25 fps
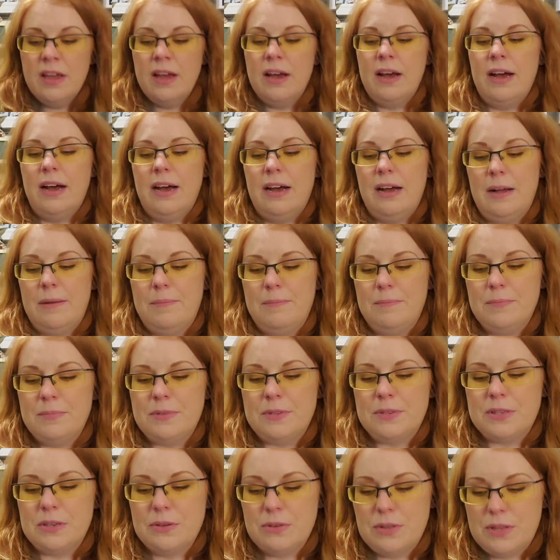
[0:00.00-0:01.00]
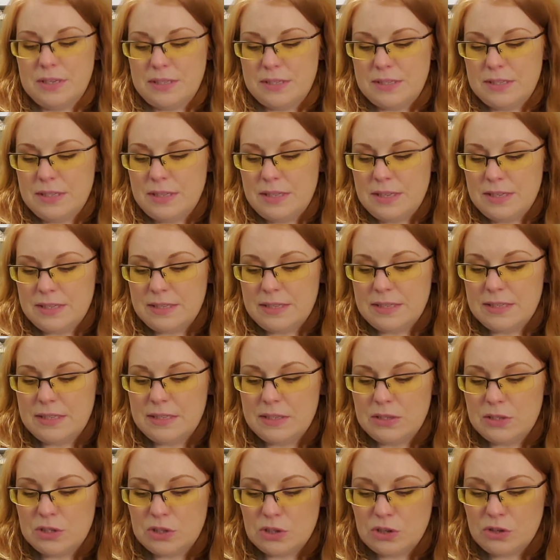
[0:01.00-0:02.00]
Um, so this this is
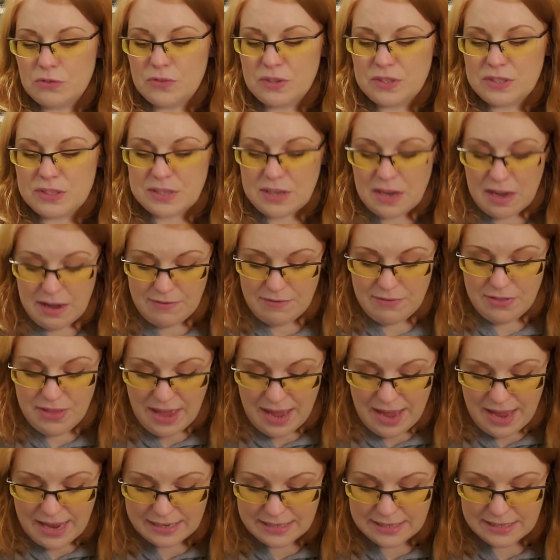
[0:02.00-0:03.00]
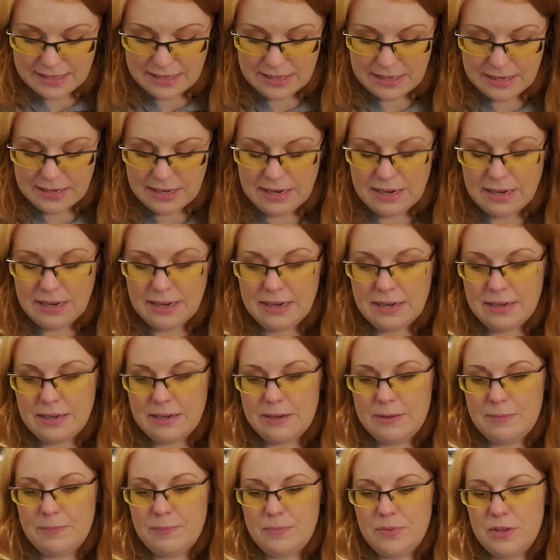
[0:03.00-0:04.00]
in service of that.
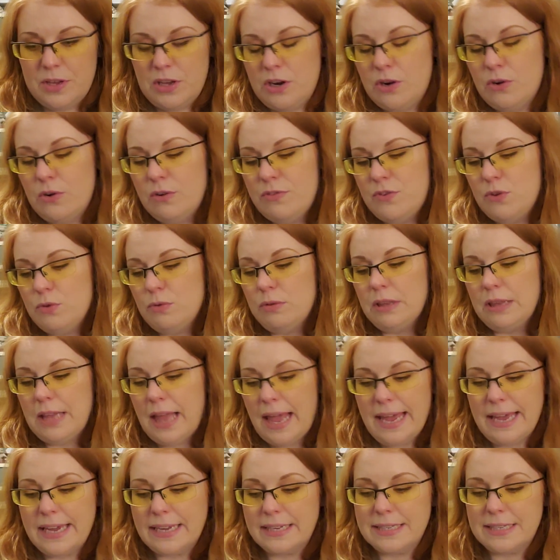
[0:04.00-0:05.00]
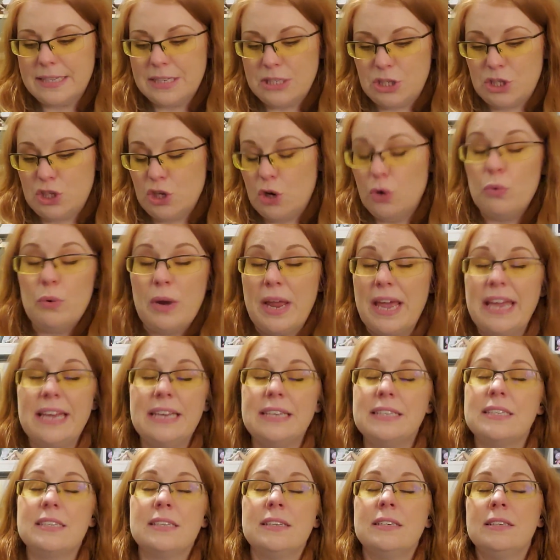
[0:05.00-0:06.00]
Um, you know, if you'd like to
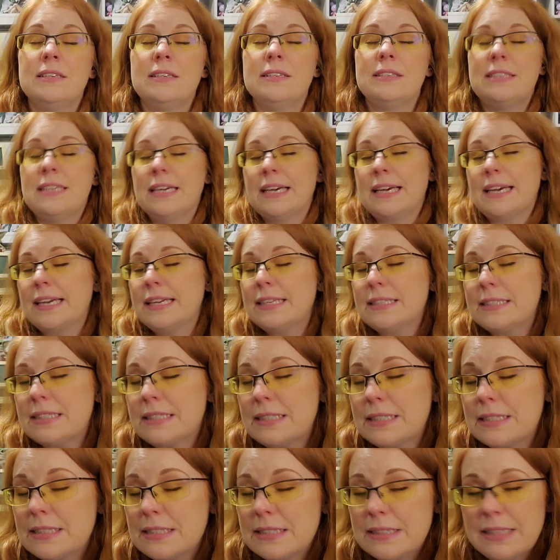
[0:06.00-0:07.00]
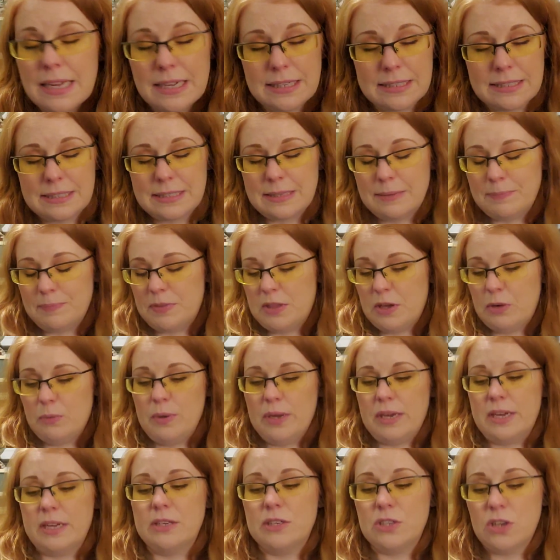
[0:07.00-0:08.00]
donate tickets, that's something we
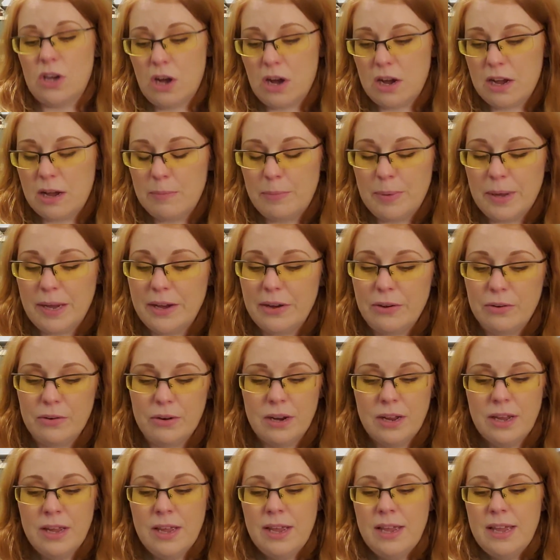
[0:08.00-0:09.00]
can talk about.